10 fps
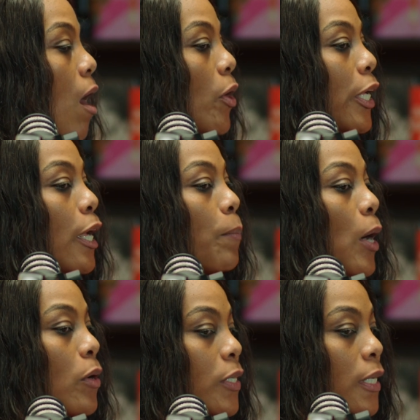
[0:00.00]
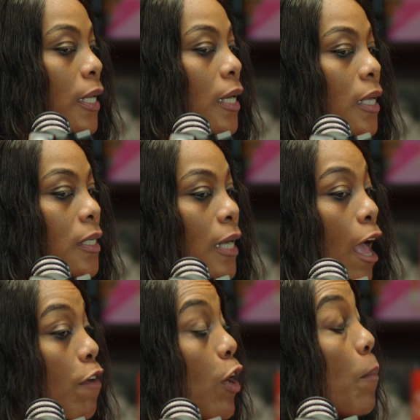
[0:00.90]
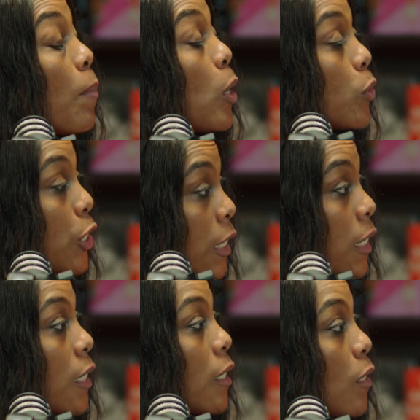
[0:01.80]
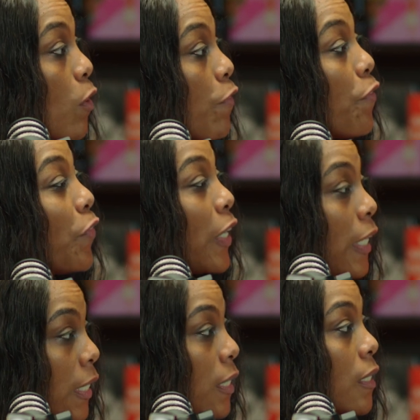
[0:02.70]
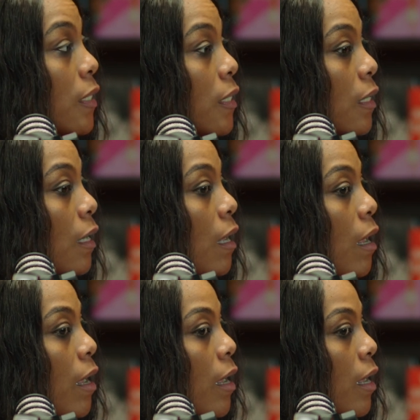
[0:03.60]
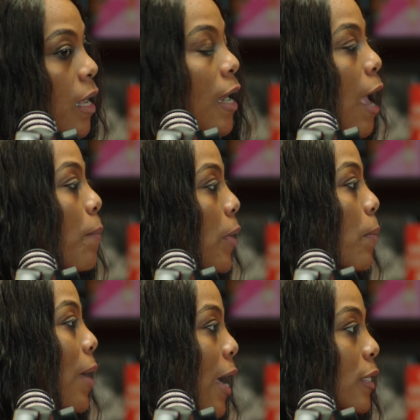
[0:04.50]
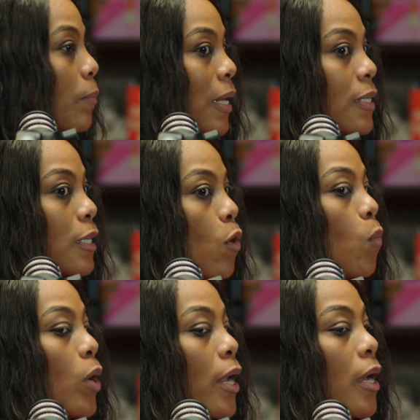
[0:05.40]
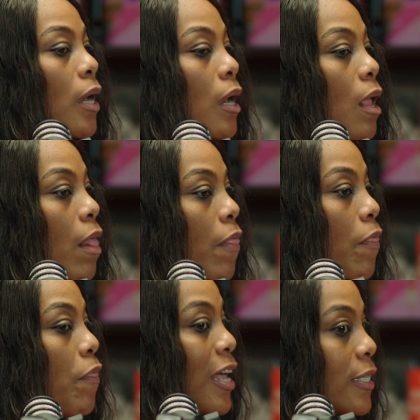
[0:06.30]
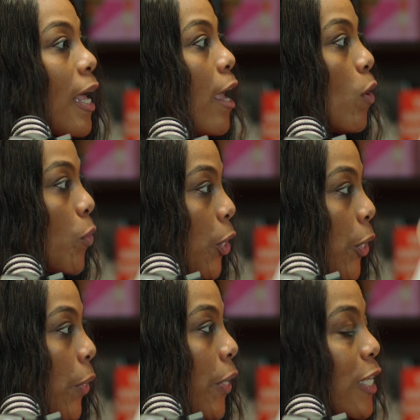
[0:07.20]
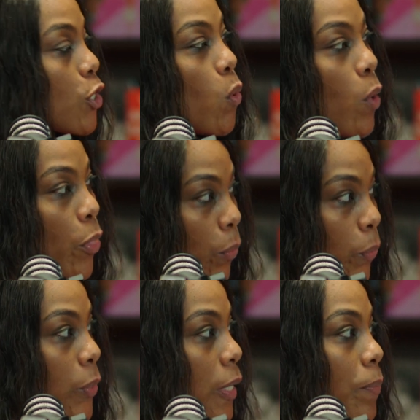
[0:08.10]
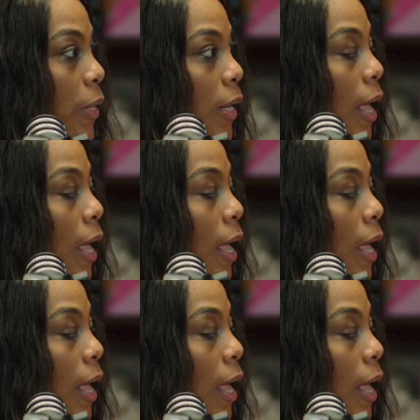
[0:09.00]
Only a person that doesn't have emotions or feelings cannot be impacted by someone that's an elder that's going through something.